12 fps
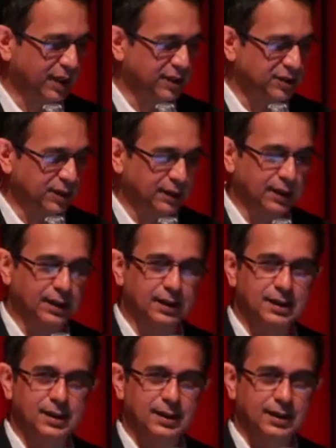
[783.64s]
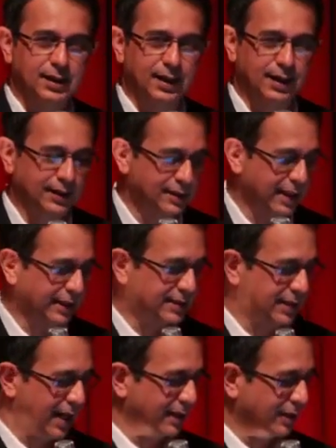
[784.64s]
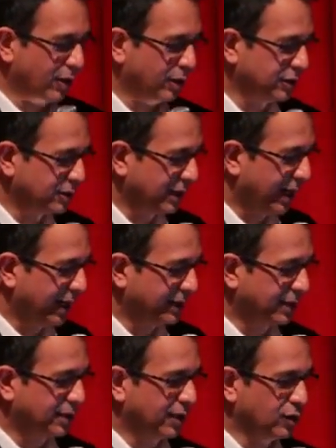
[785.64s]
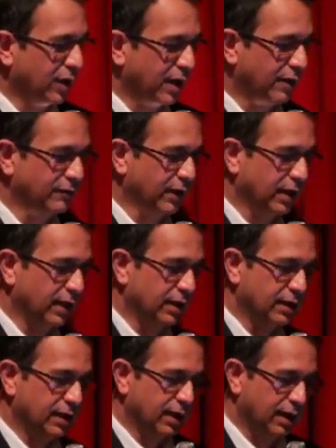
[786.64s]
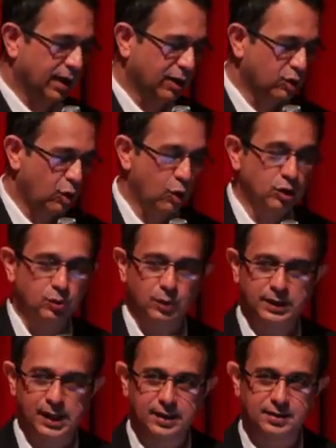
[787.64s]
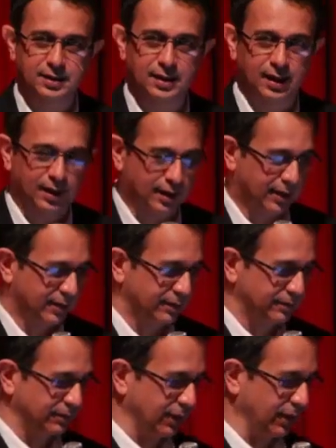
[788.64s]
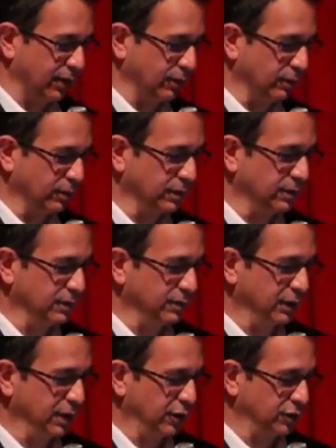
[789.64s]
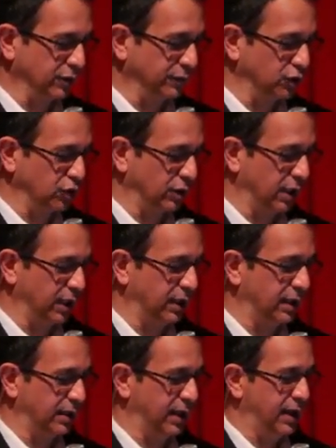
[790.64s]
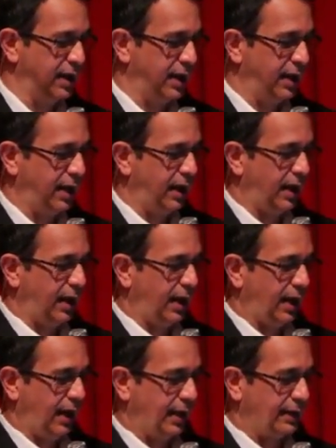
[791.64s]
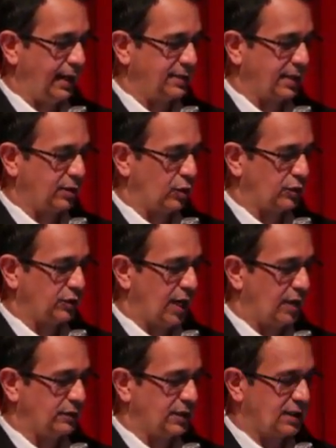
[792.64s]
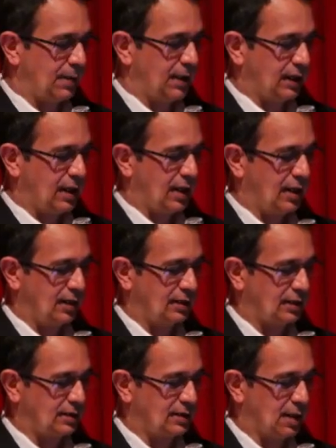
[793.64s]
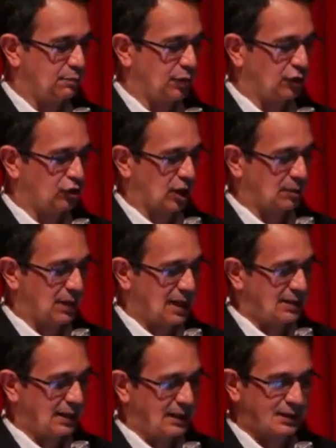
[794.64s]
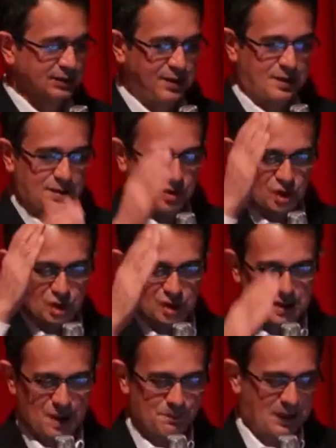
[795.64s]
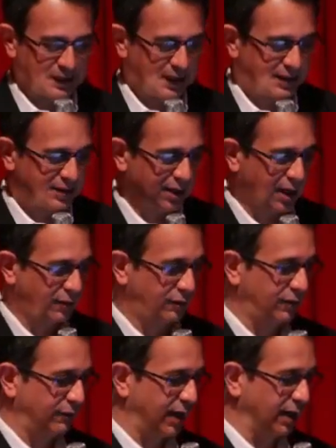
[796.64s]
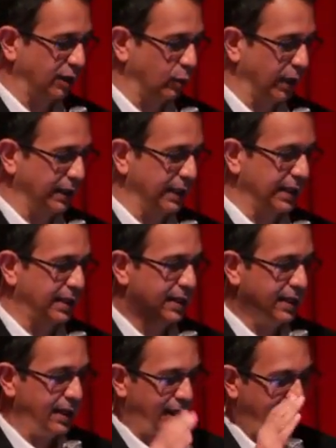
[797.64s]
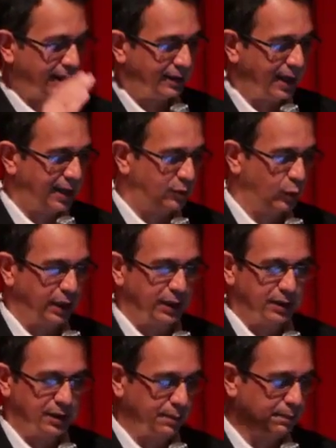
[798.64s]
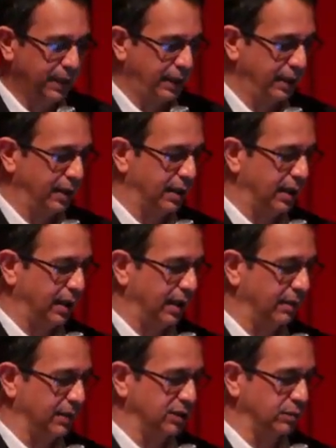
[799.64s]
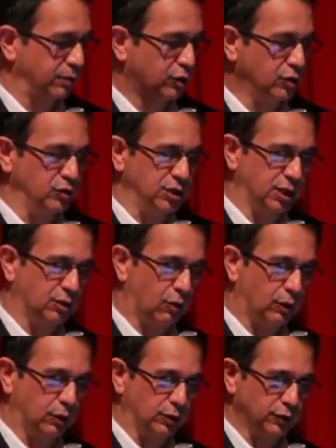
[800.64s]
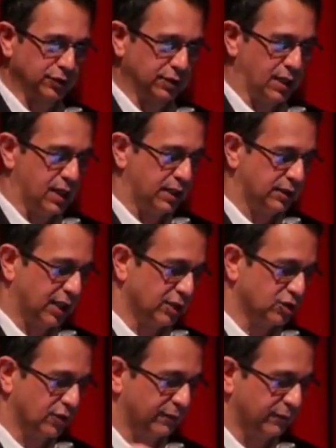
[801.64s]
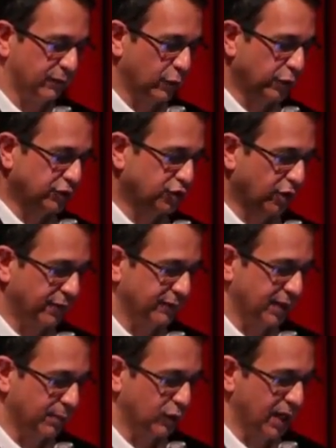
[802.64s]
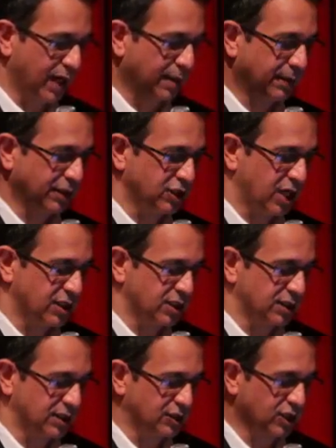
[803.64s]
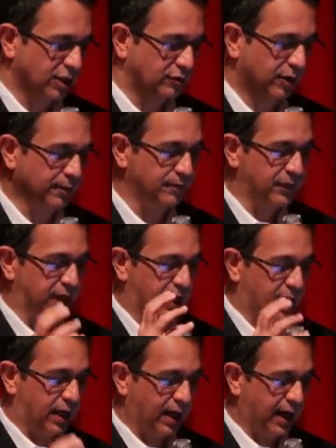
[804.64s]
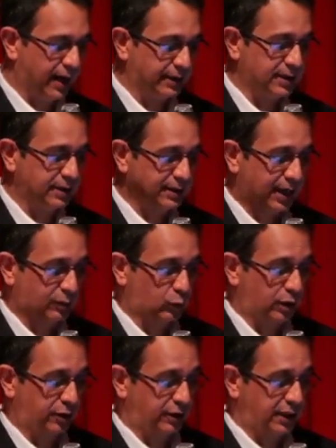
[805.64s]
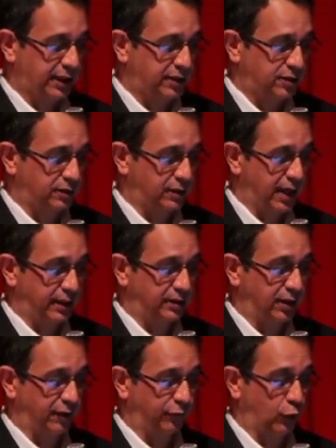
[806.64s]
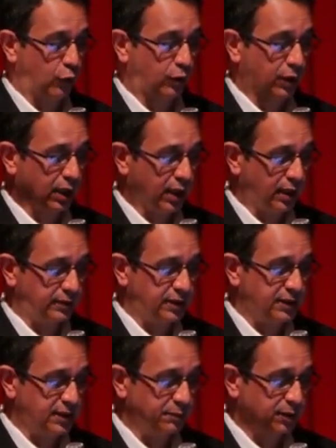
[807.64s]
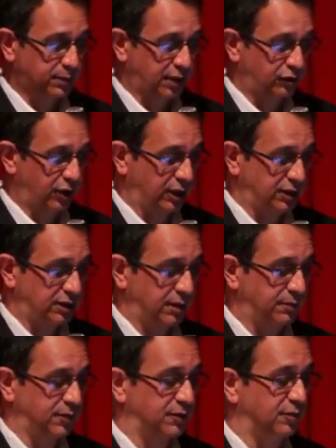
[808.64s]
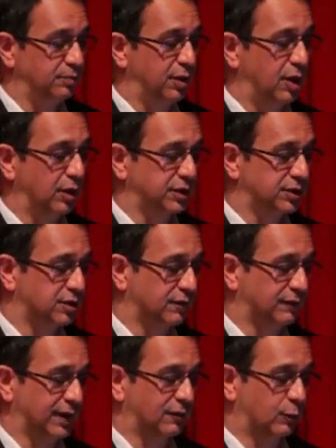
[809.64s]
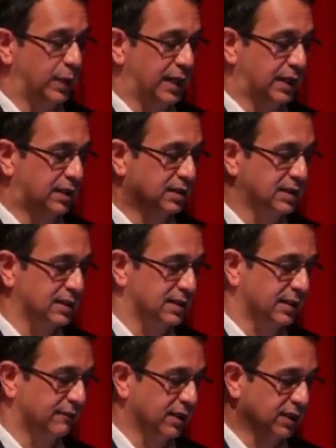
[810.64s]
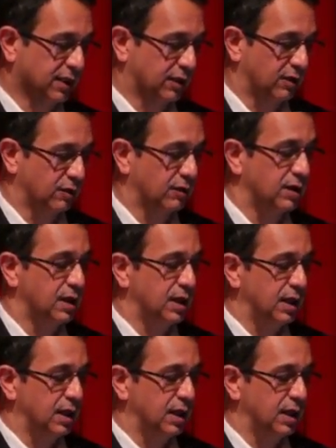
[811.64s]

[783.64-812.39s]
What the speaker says: various other things added on to that, and then you have a Coke with it, with lots of sugar. And as it goes down the stomach, this dumper truck basically is just dumping things down very quickly. And that quick dumping is producing all those things of fluid shift, hemodynamic changes, etc. And that will lead to then, therefore, the symptoms and trigger the symptoms of POTS. You feel weak, dizzy, vertigo,